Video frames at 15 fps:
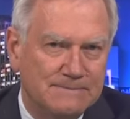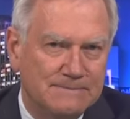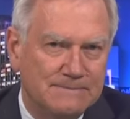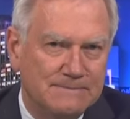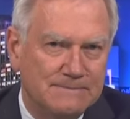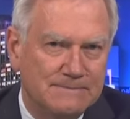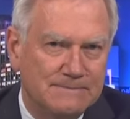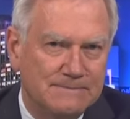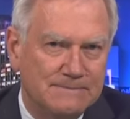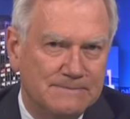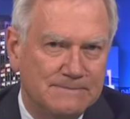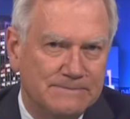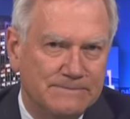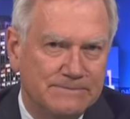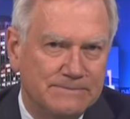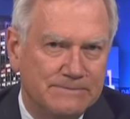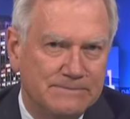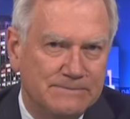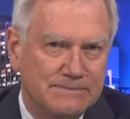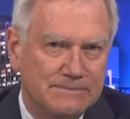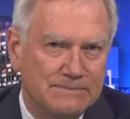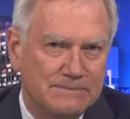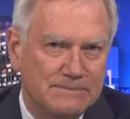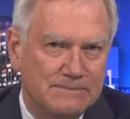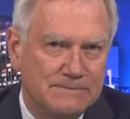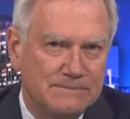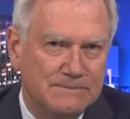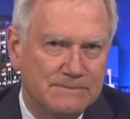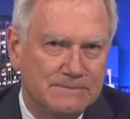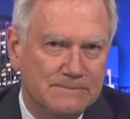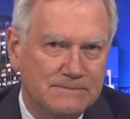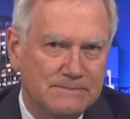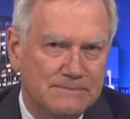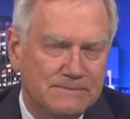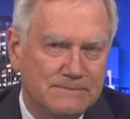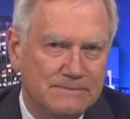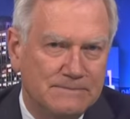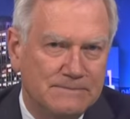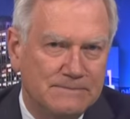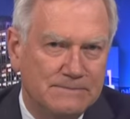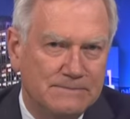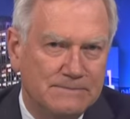(not speaking)